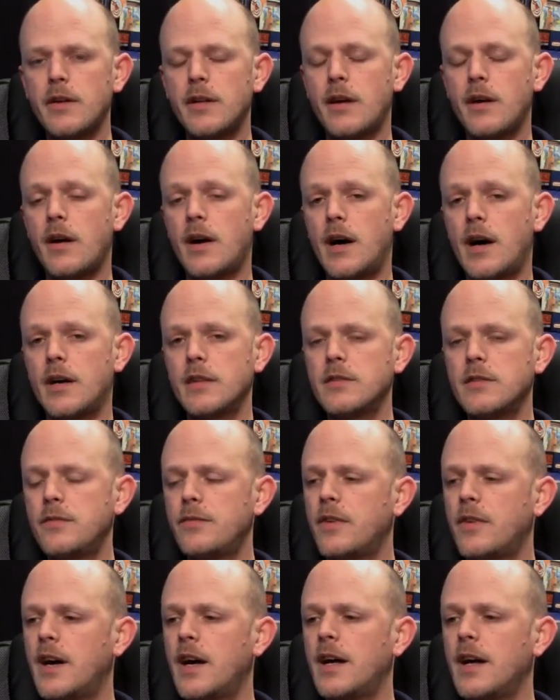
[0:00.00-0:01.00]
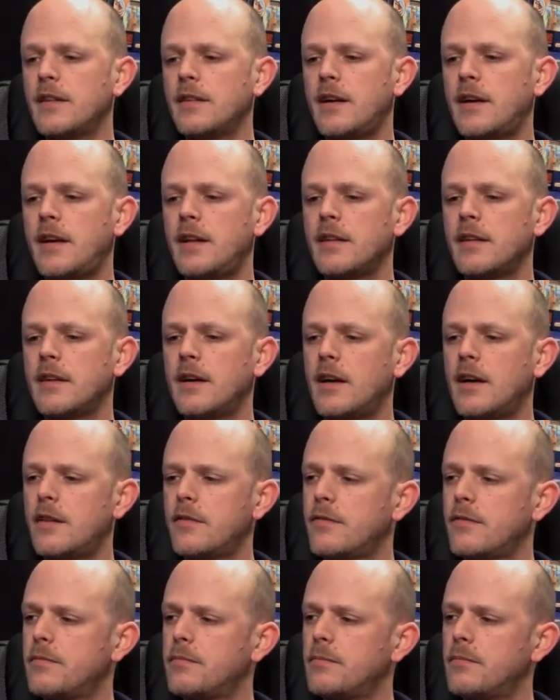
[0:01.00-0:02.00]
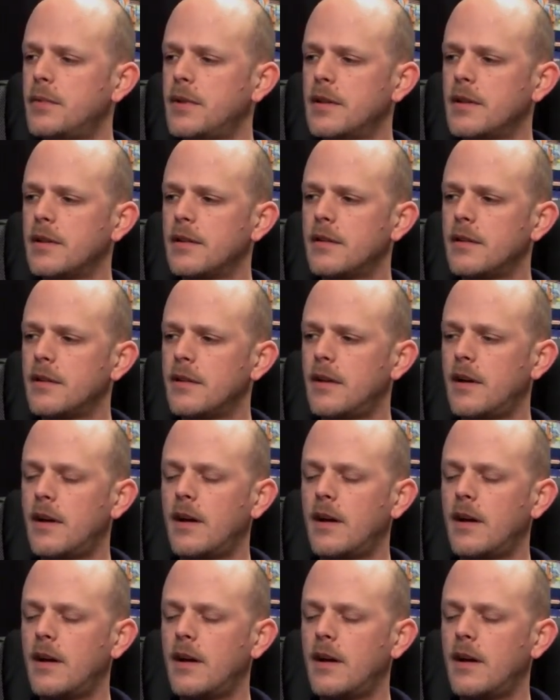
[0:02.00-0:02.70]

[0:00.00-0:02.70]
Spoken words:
they are hard to find, and I've been